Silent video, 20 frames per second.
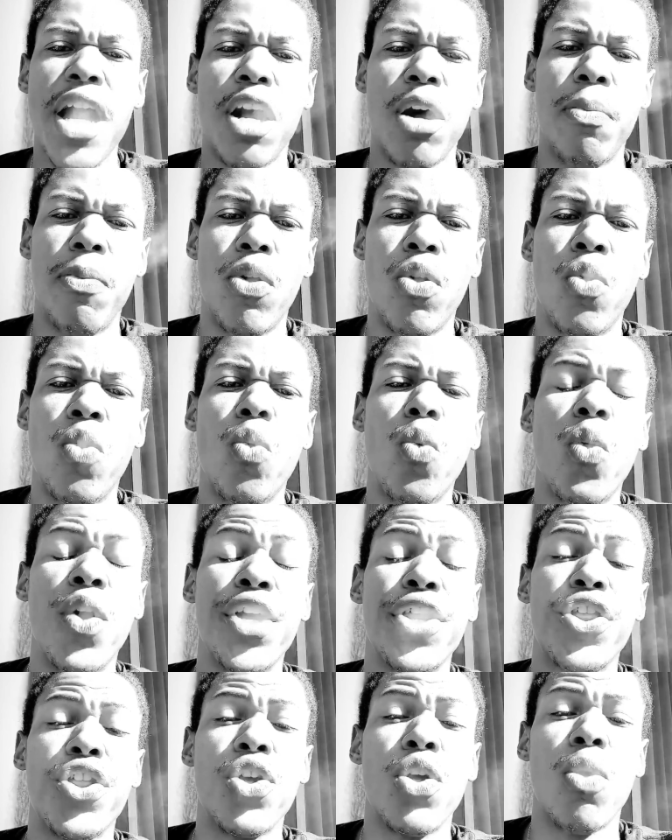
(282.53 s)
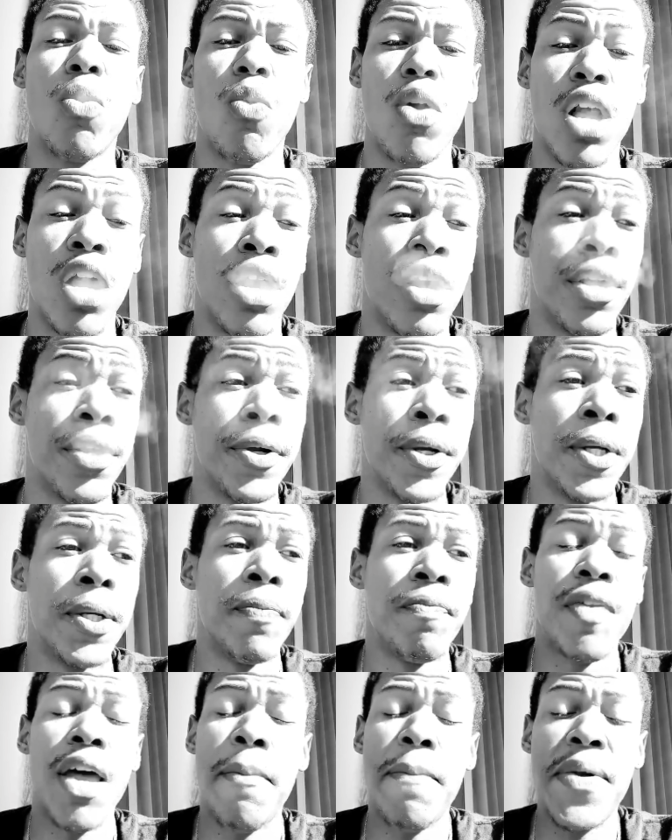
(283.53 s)
with your word. That
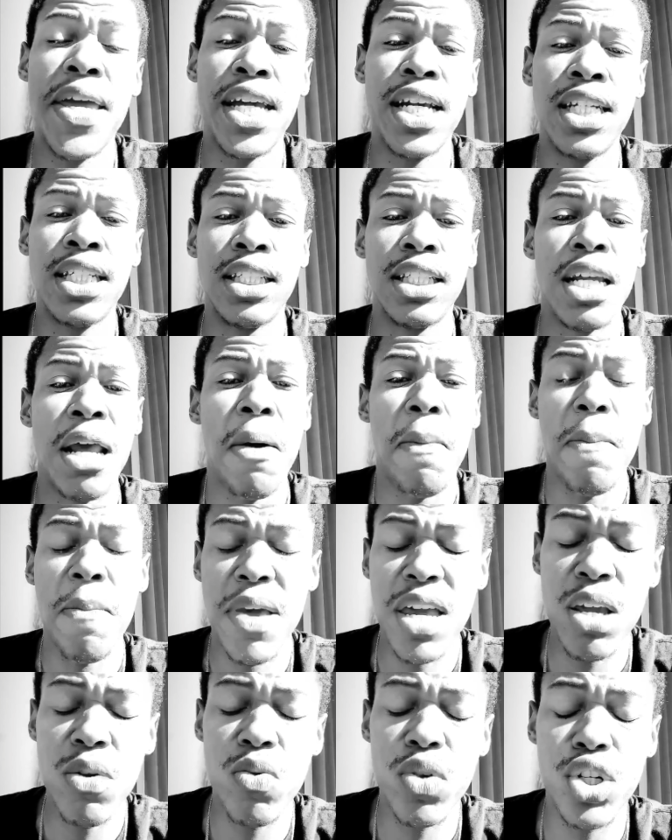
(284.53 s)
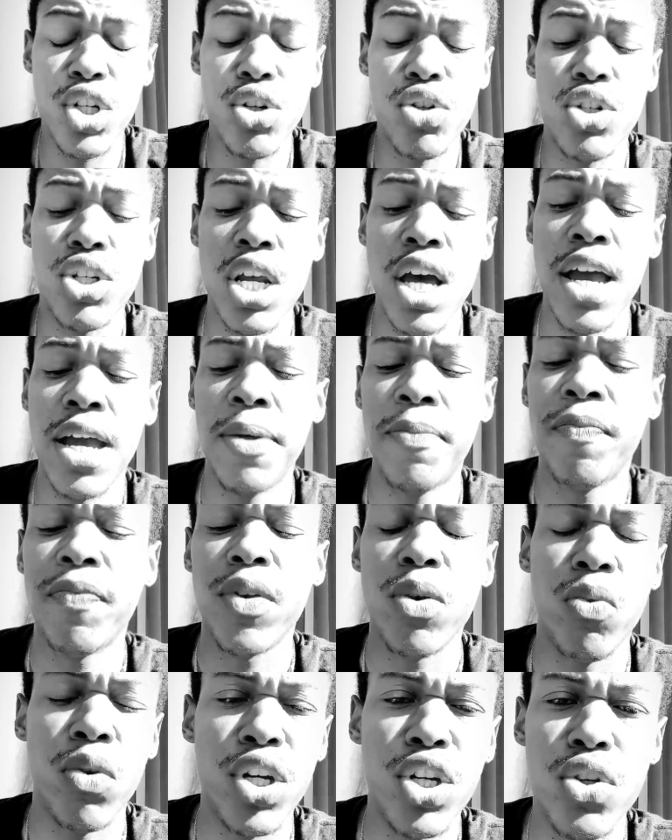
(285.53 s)
means mean what you say when you
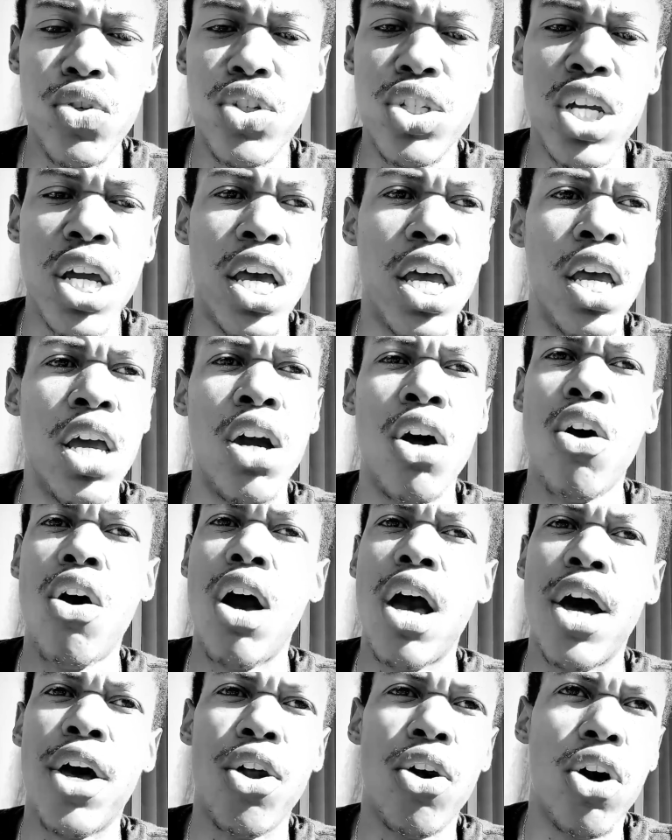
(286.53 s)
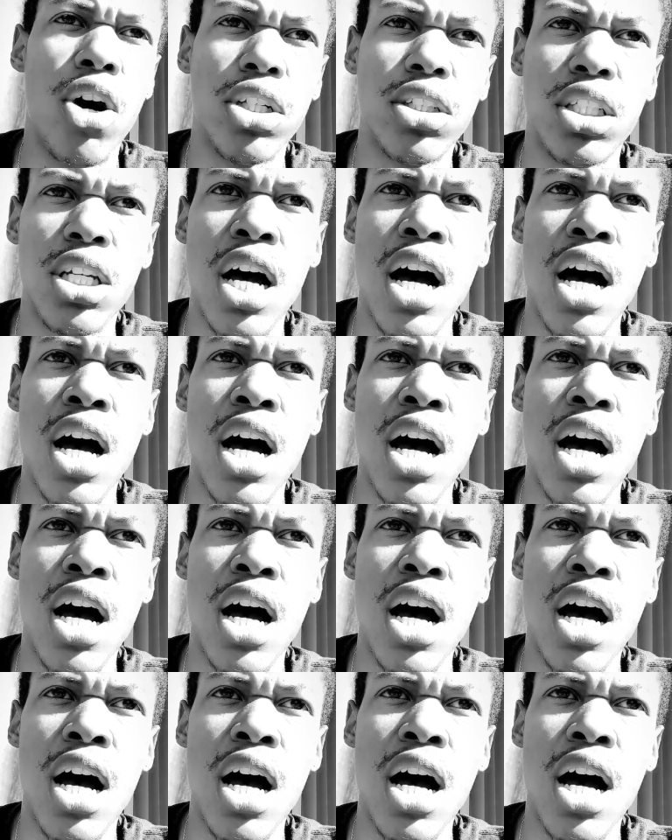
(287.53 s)
say it at all times.